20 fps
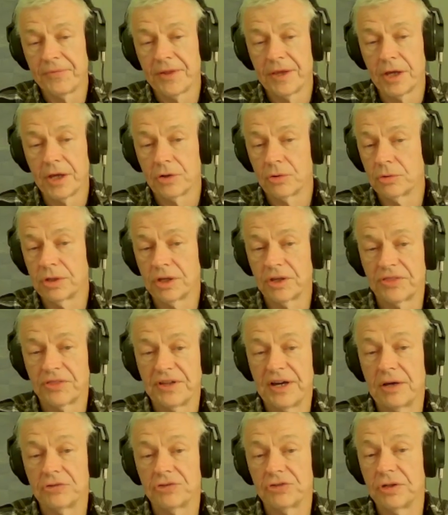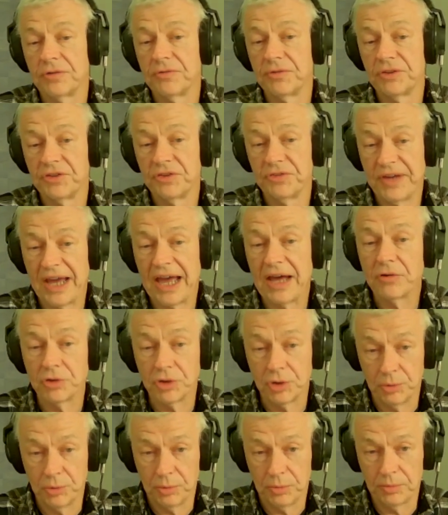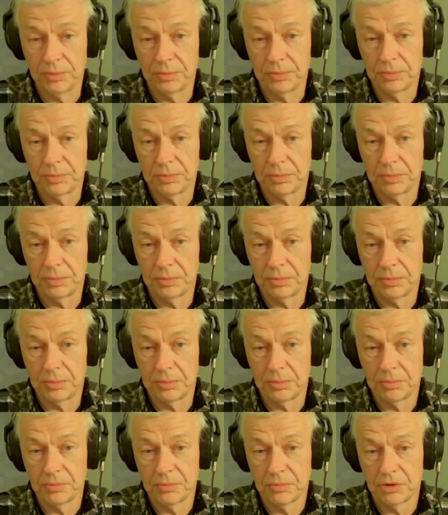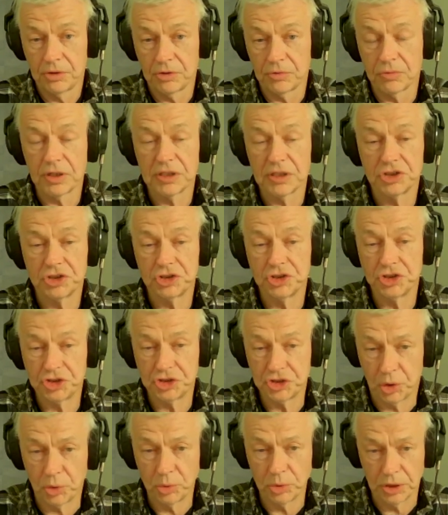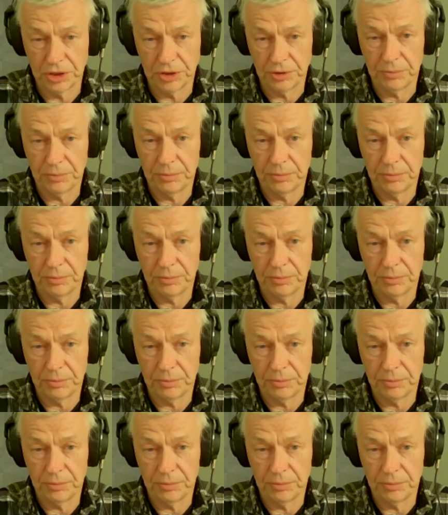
and only 1,000 of it is value. The rest is stolen.